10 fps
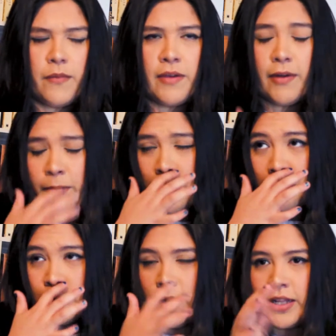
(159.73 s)
if I
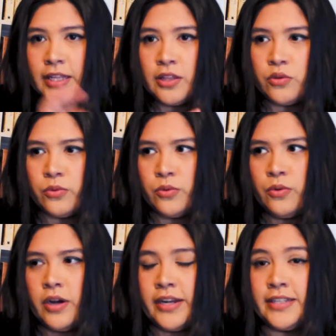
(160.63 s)
remember correctly, through
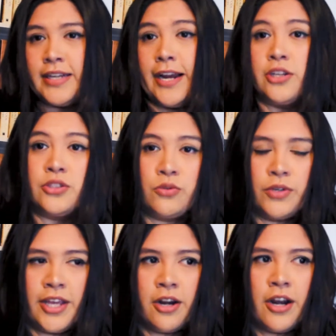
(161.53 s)
an entire school
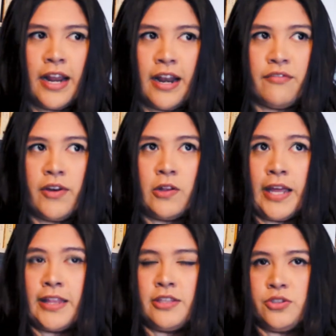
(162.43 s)
year. And I felt
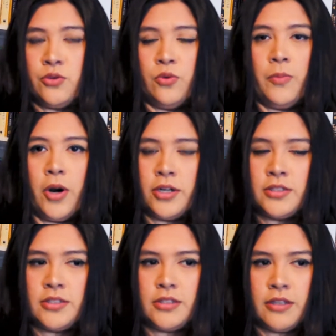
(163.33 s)
like the school
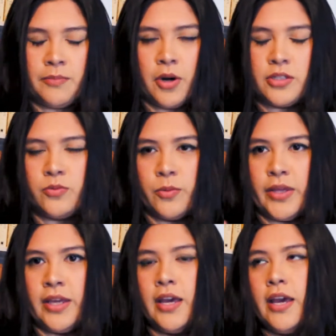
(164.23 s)
parts, the parts where
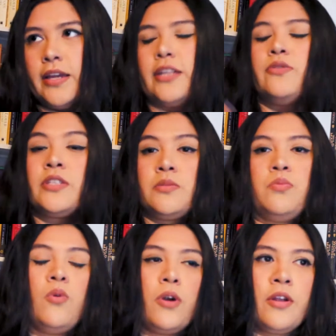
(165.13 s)
we get to
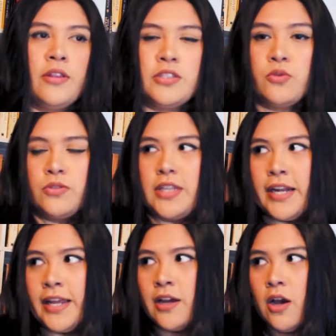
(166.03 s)
explore the school
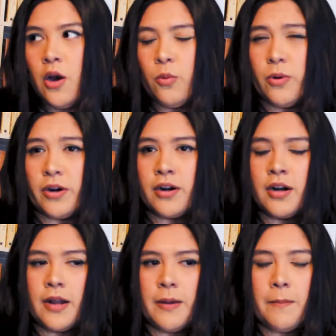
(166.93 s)
setting, were
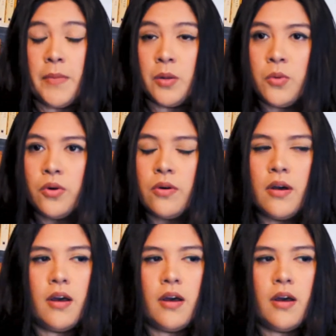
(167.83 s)
minimal.